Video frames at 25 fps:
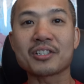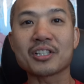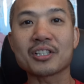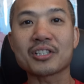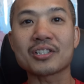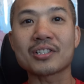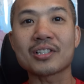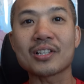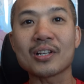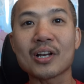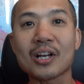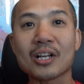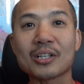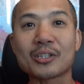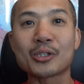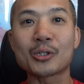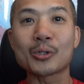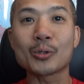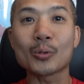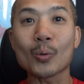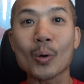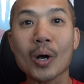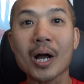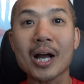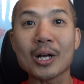just
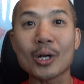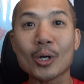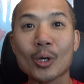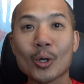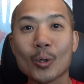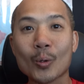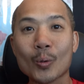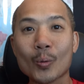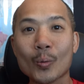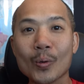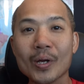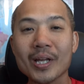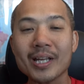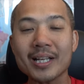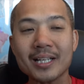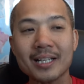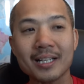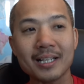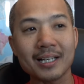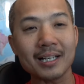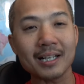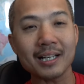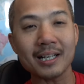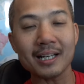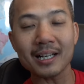do a quick
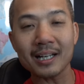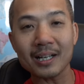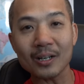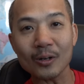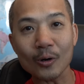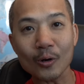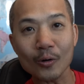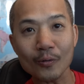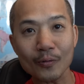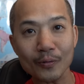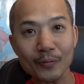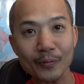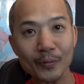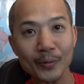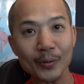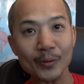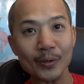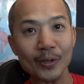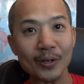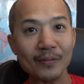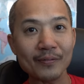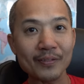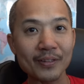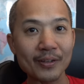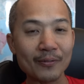overview
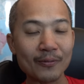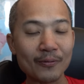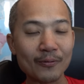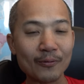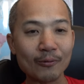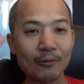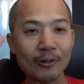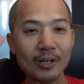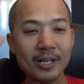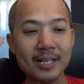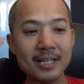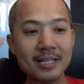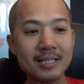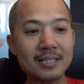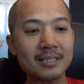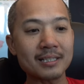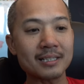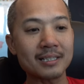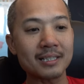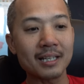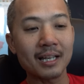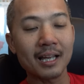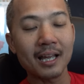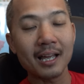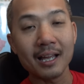of the
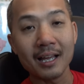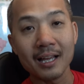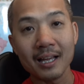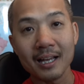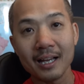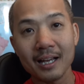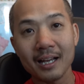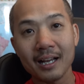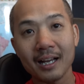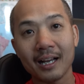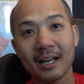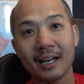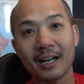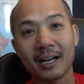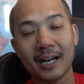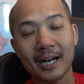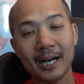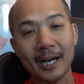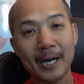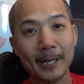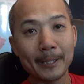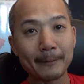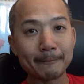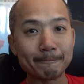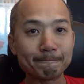race.
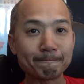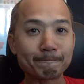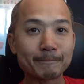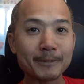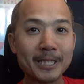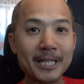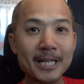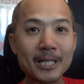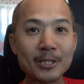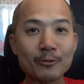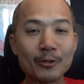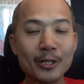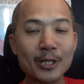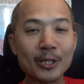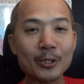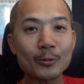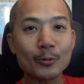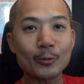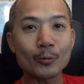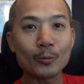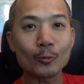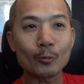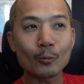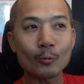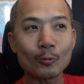Today's race
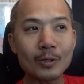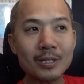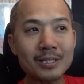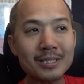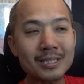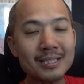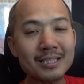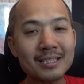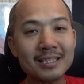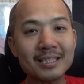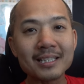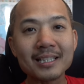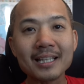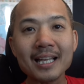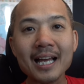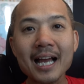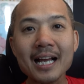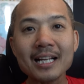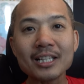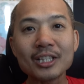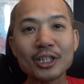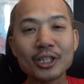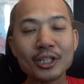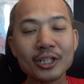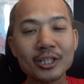wasn't
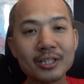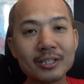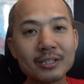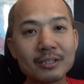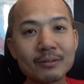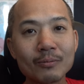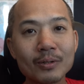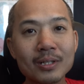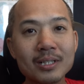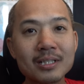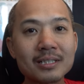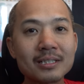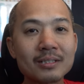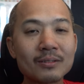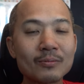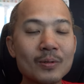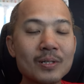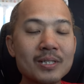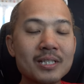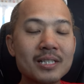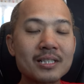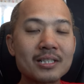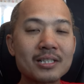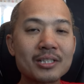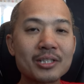that good,
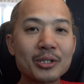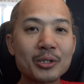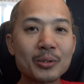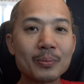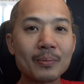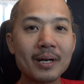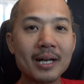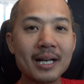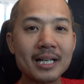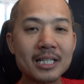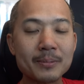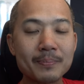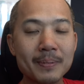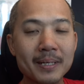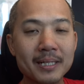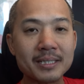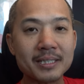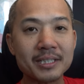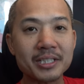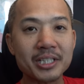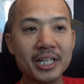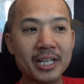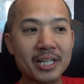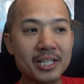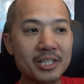wasn't to my
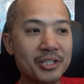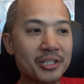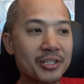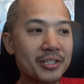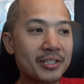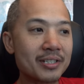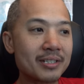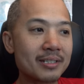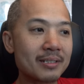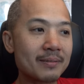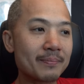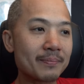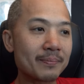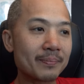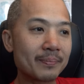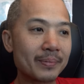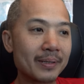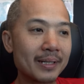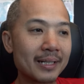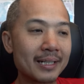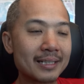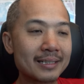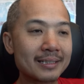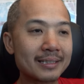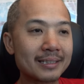expectation,
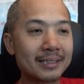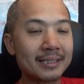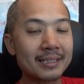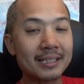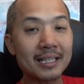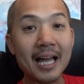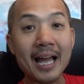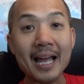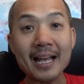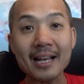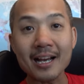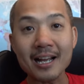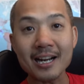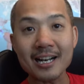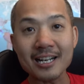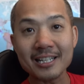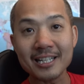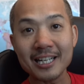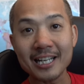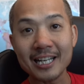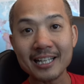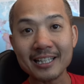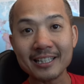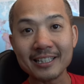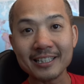but I got it
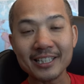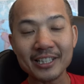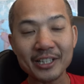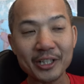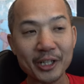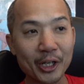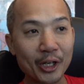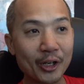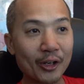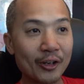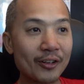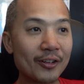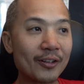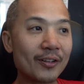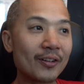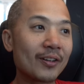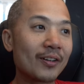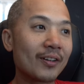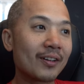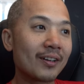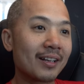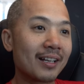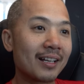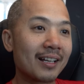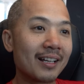done. You know,
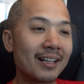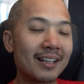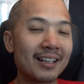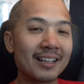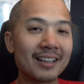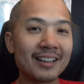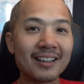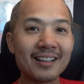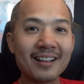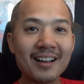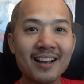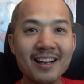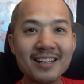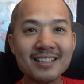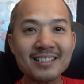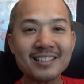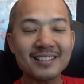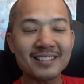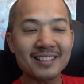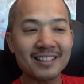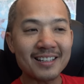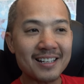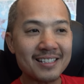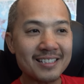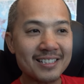
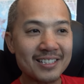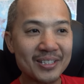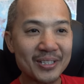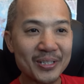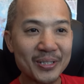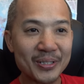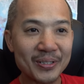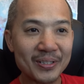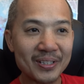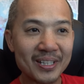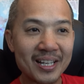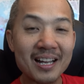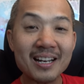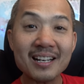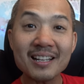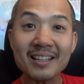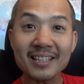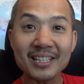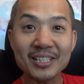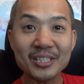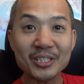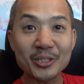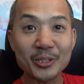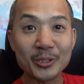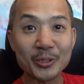lot of
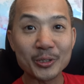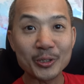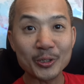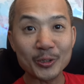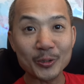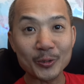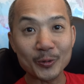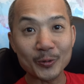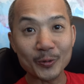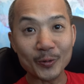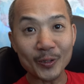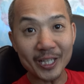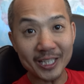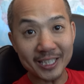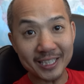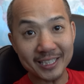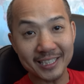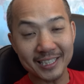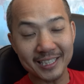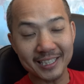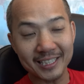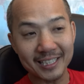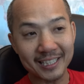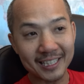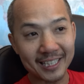things to
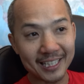correct.